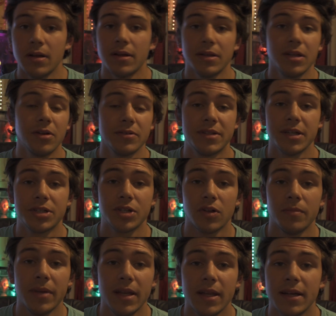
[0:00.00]
digital
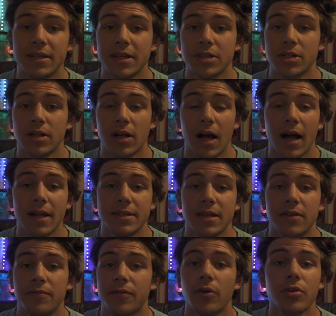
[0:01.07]
media, digital
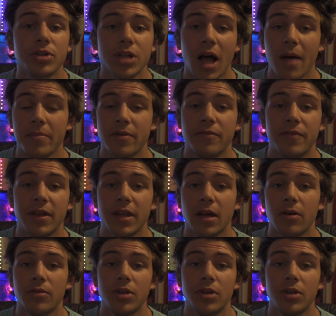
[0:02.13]
content, Photoshop and video.